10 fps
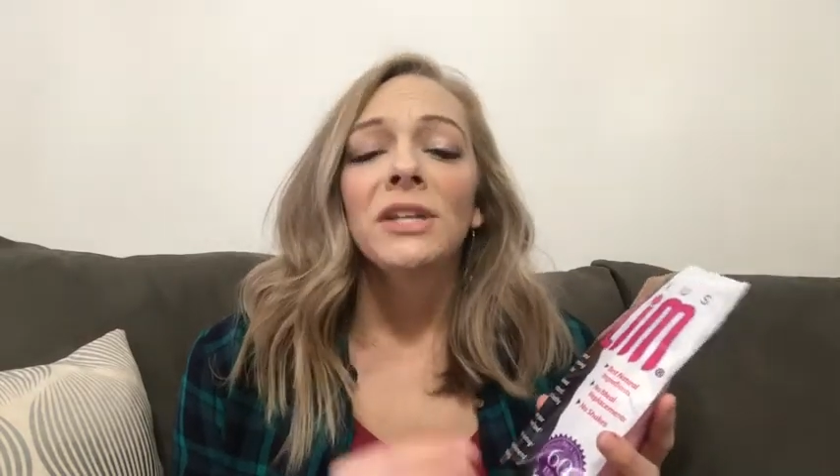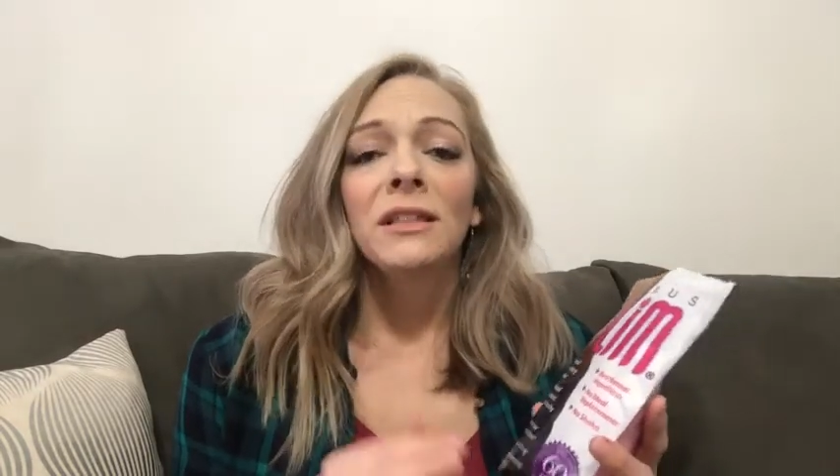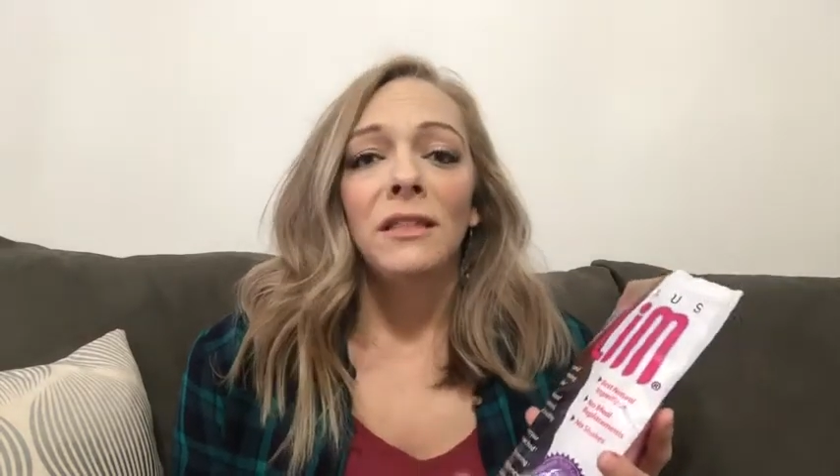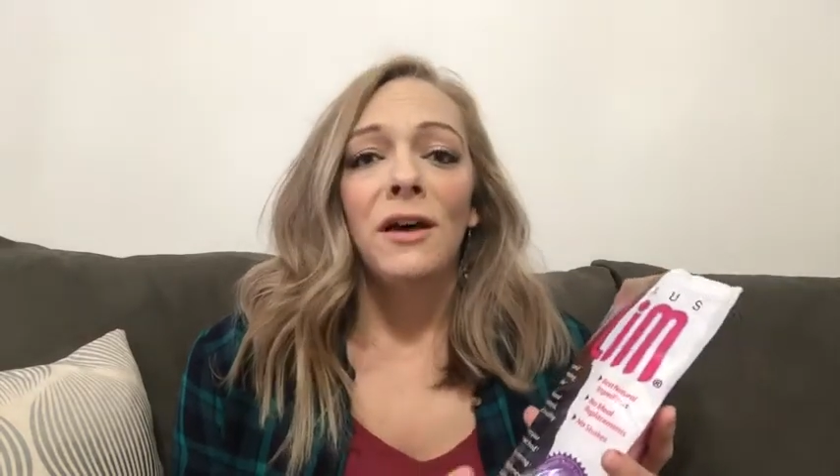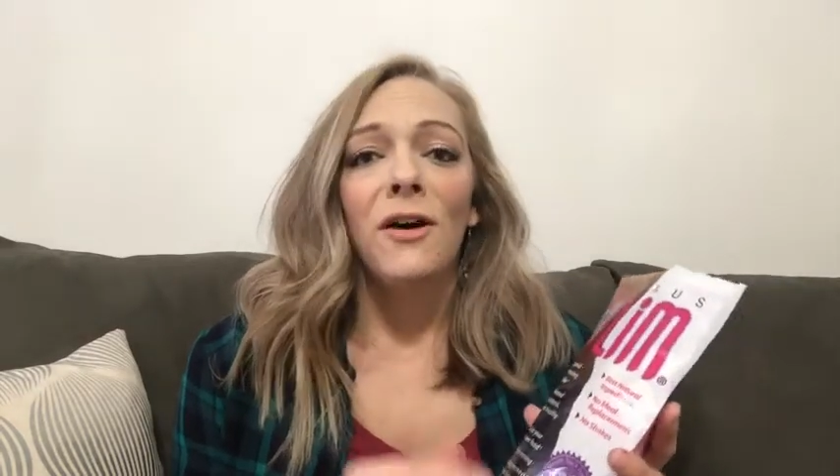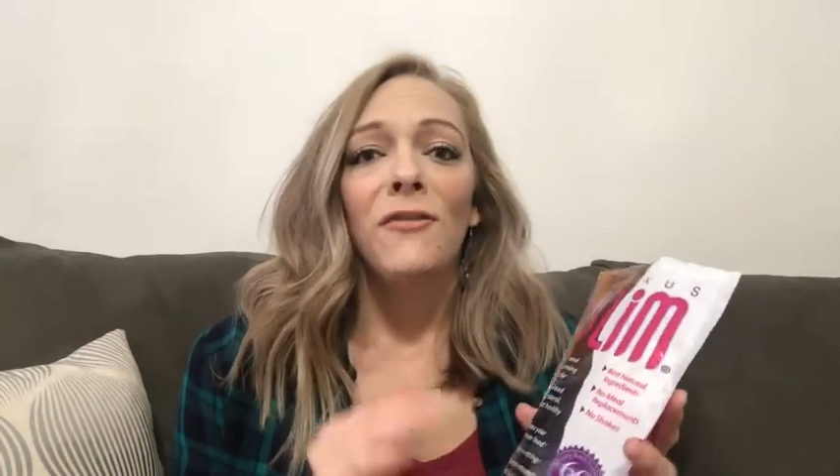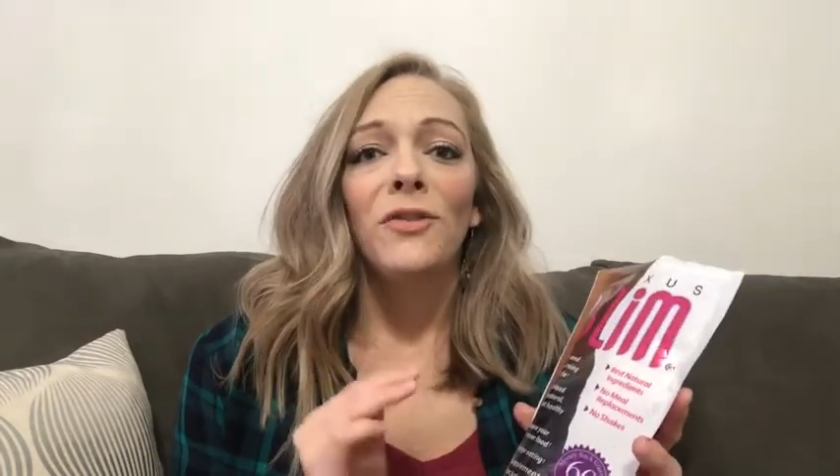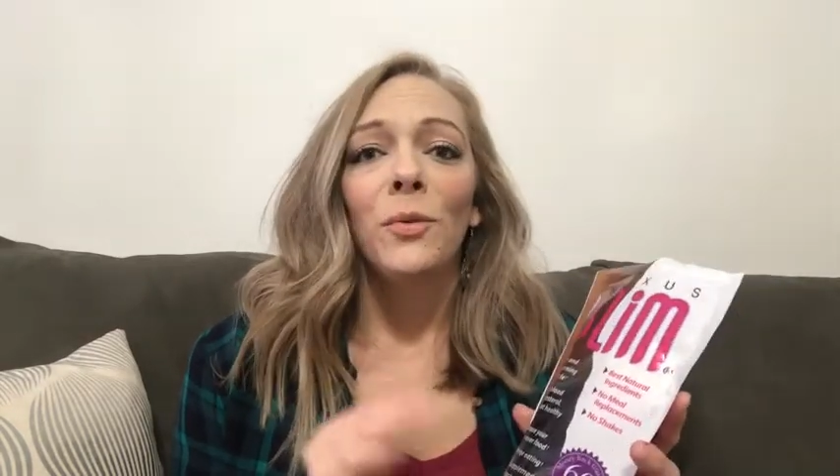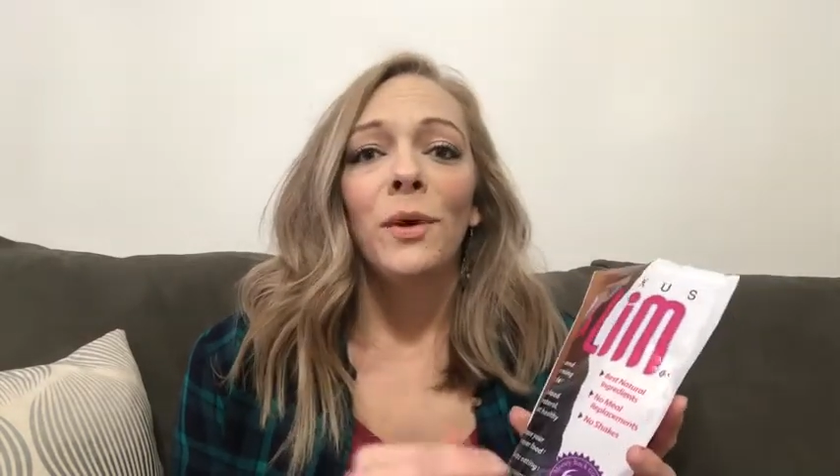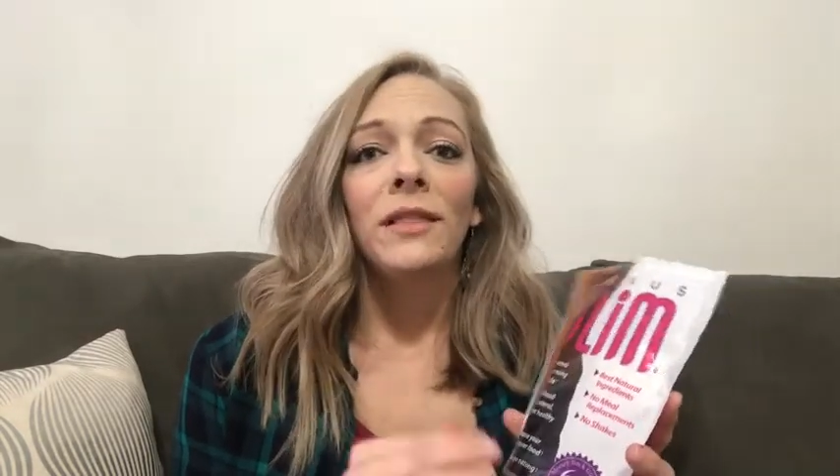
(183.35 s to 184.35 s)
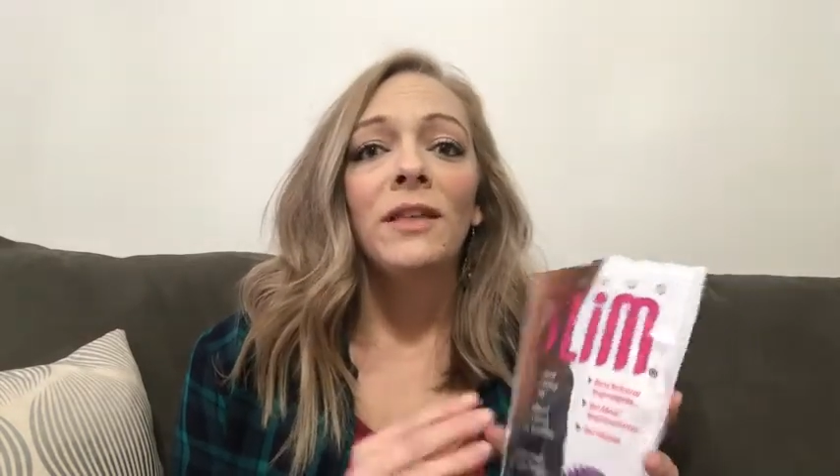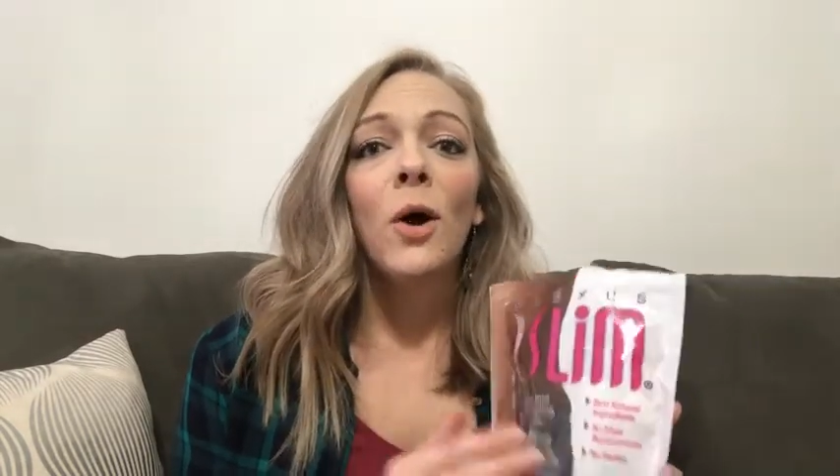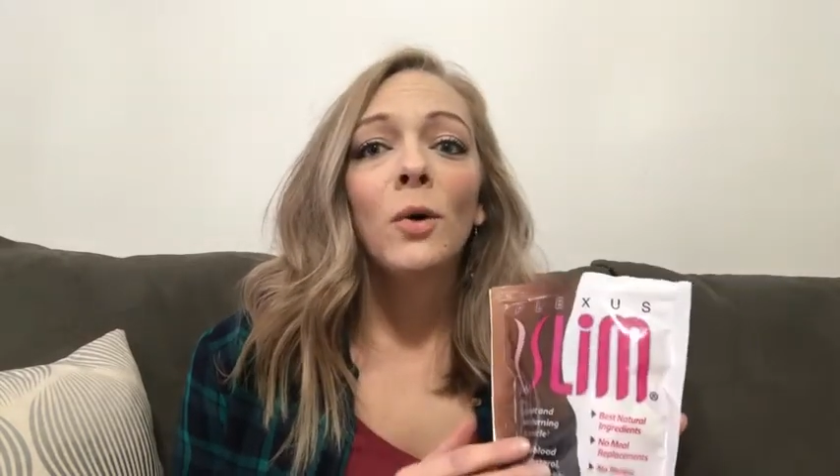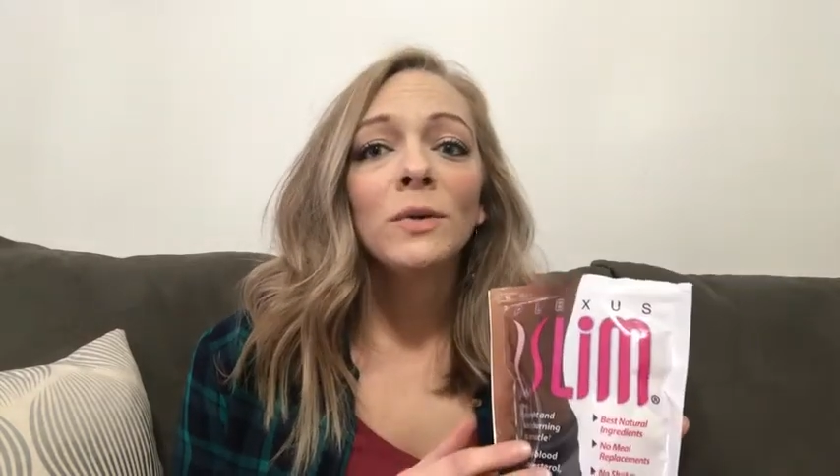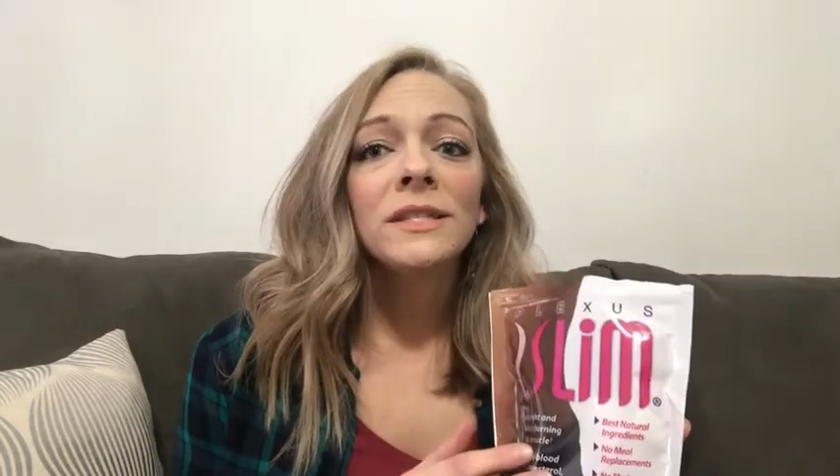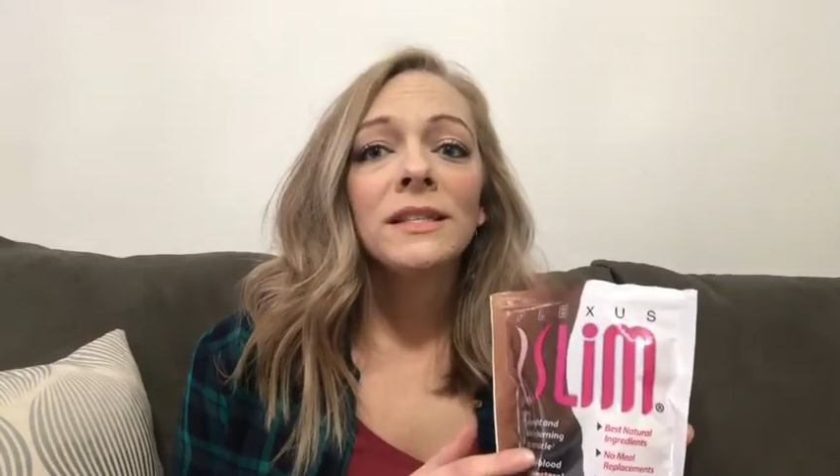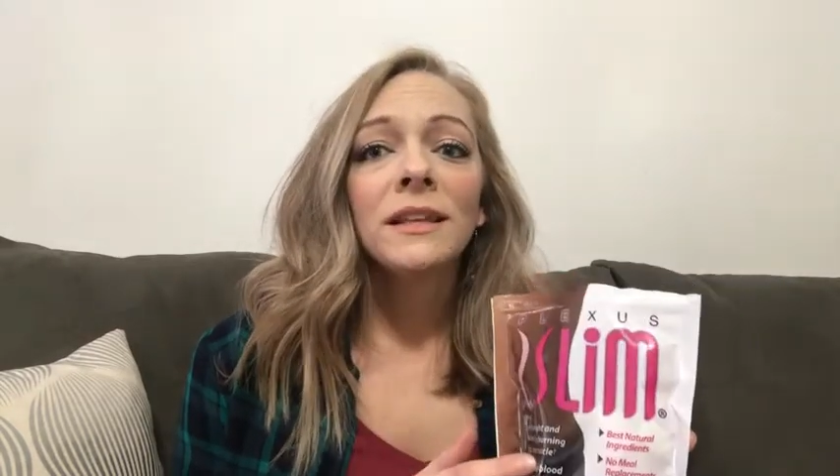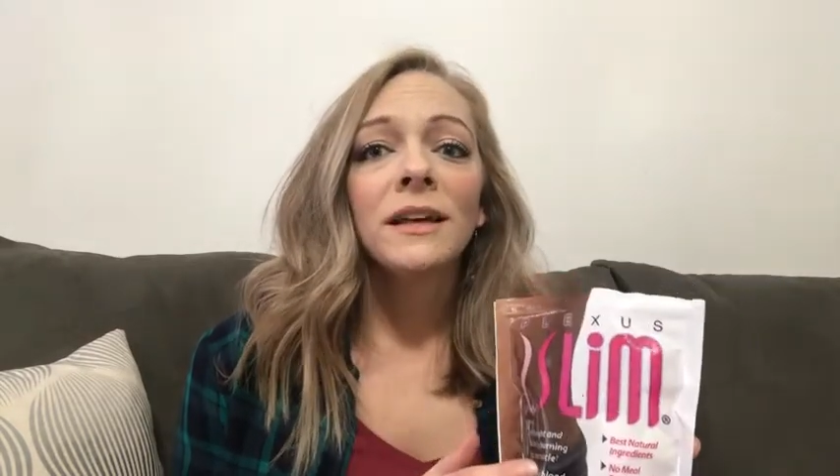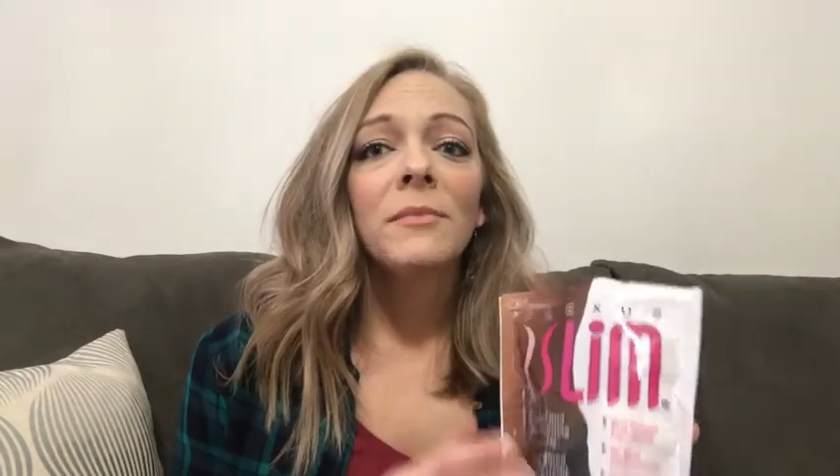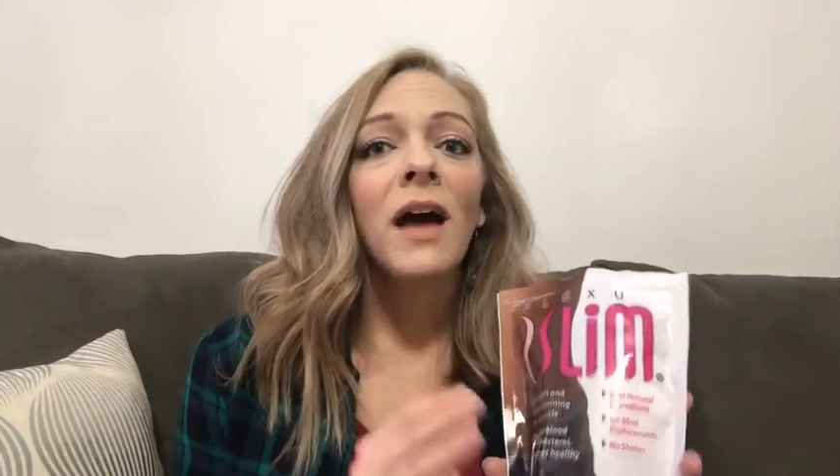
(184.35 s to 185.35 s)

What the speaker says: in love with the old slim.